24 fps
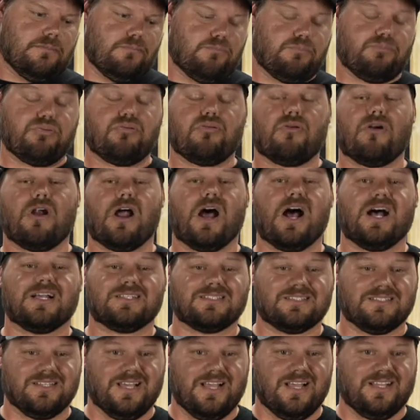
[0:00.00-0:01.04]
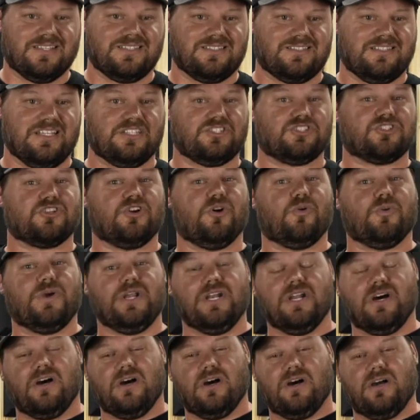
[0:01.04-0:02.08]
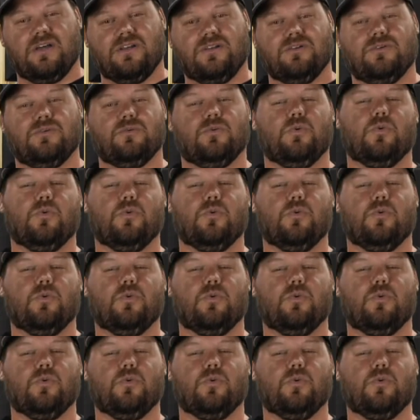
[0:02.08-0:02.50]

process that's going on